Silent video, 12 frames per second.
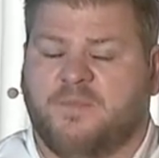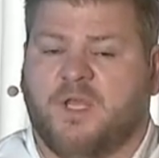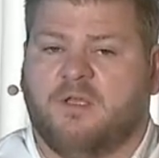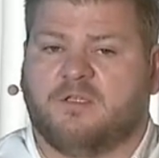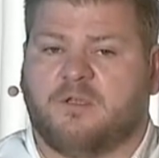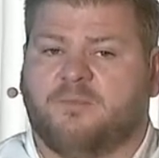
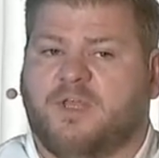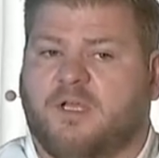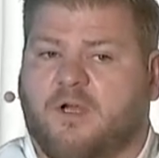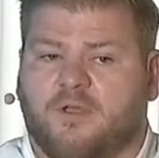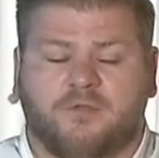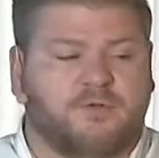Something
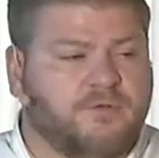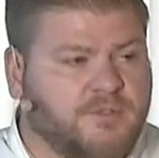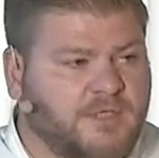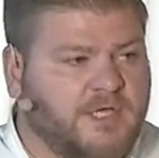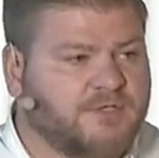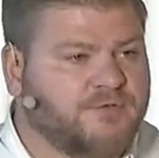other
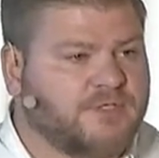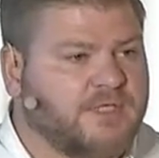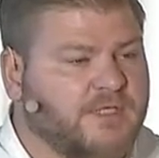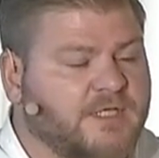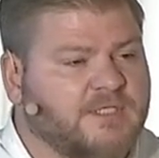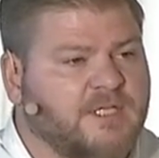interesting
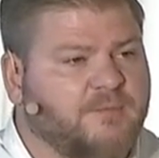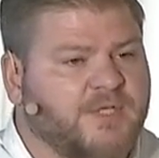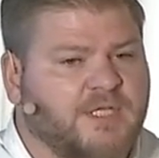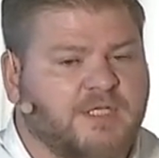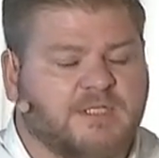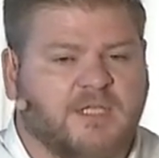they tell me
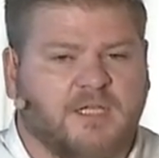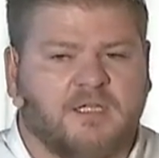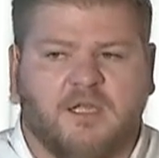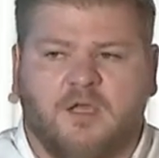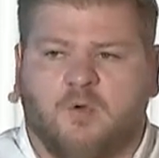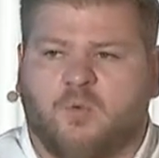is that
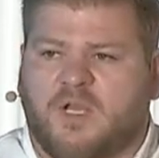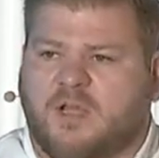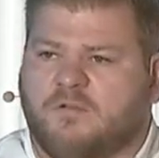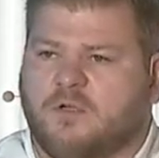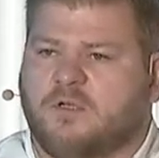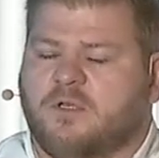
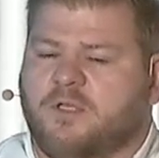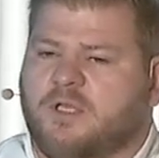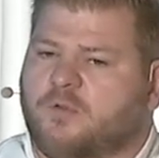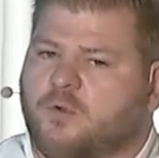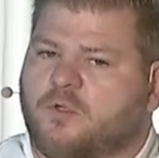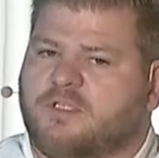whenever the
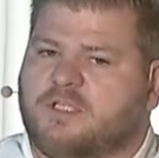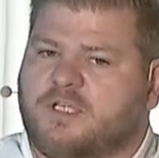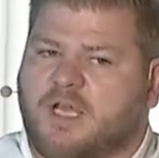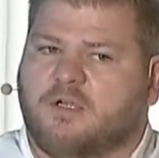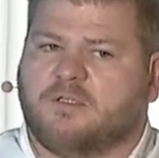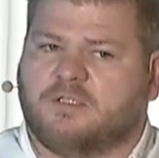authorities
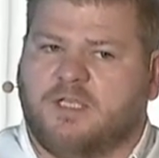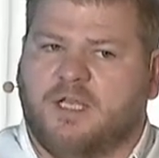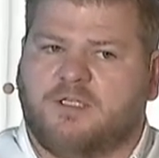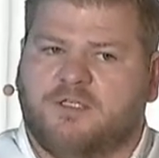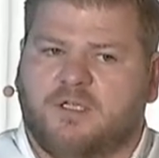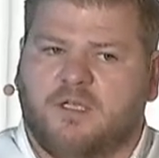get on
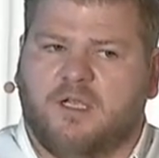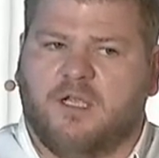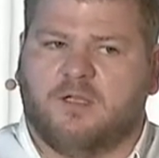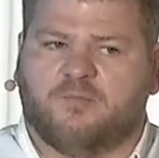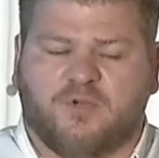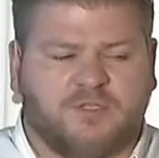stage in
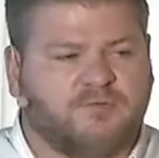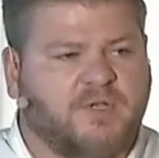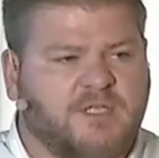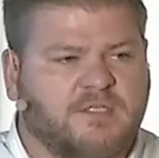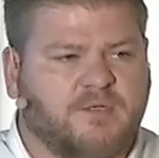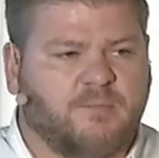a press
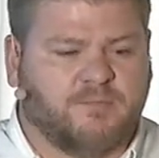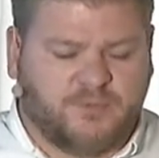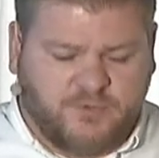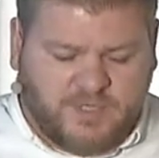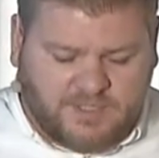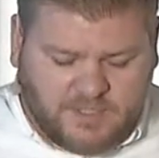release,
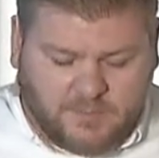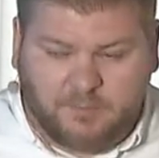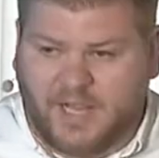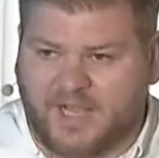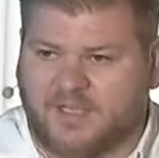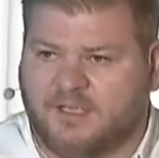dressed in
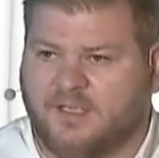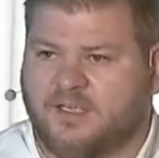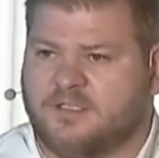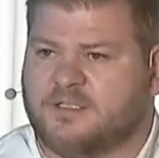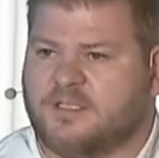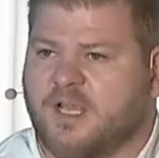black,
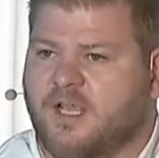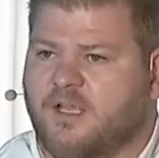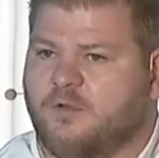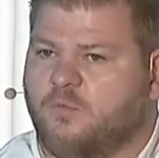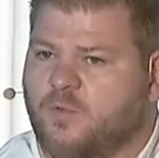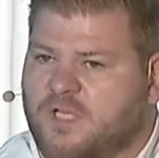
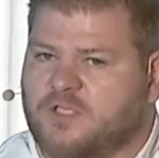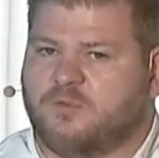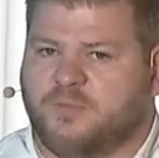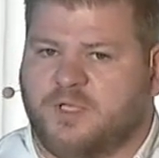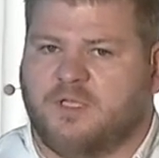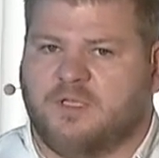saying we need to
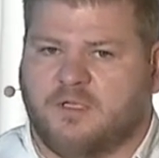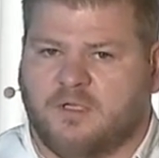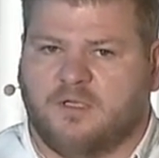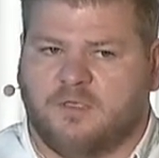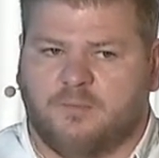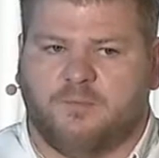
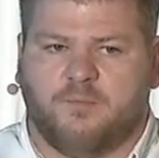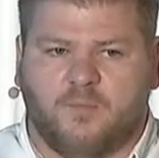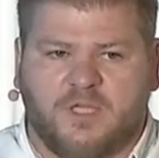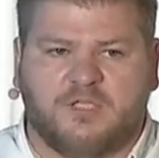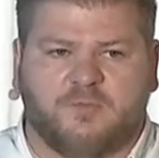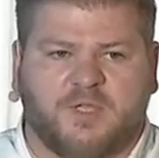
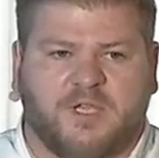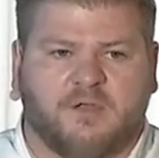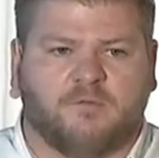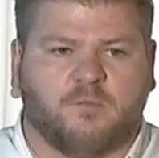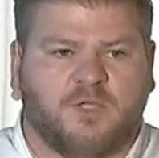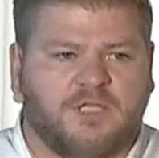be
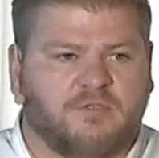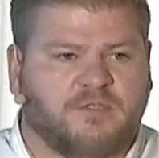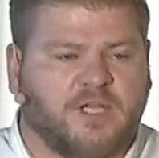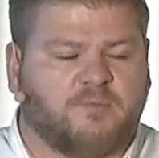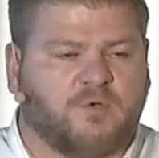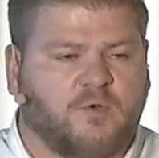careful, we need to
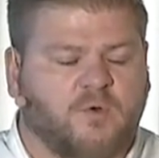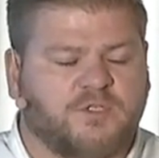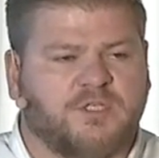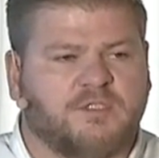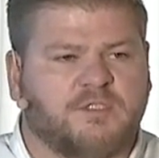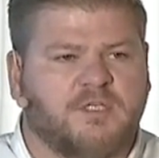take
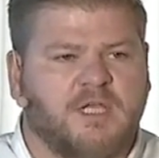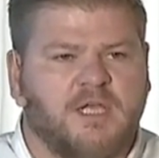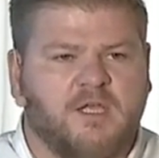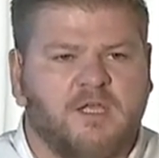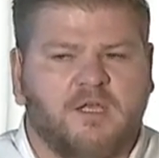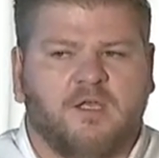precautions,
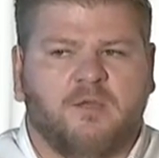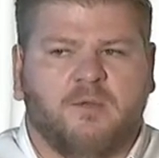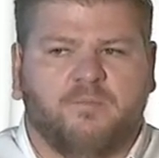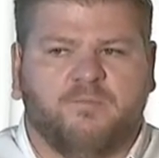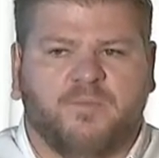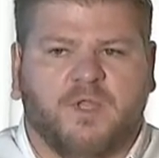
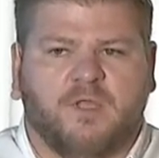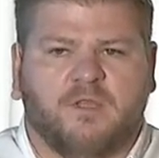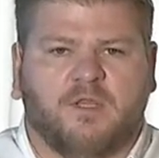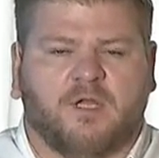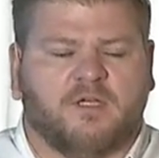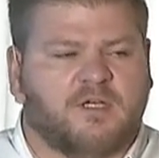
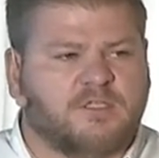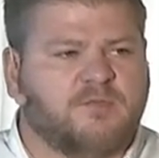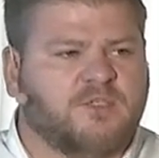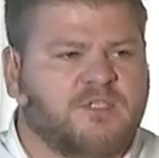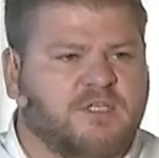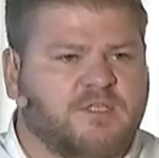their
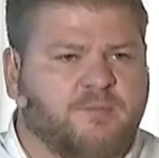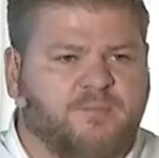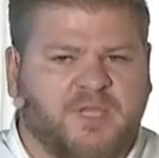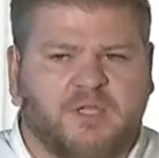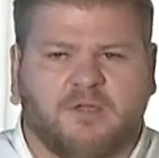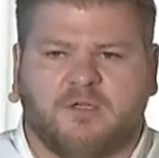customers
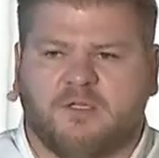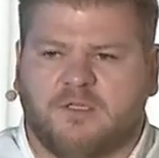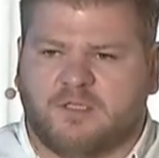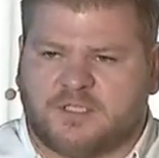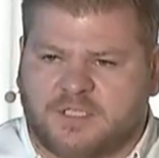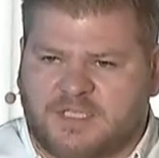disappear
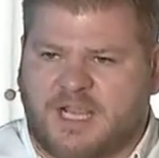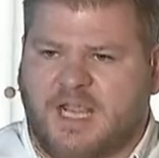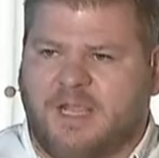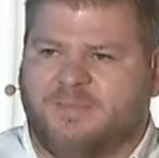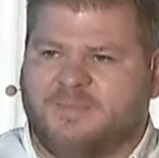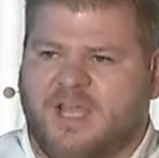the
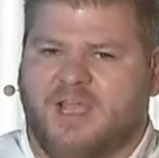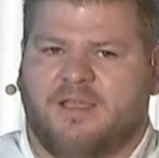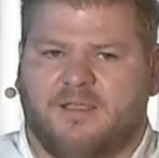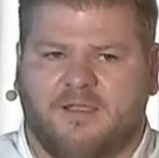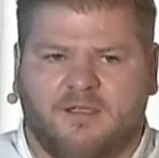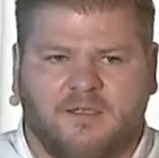same day.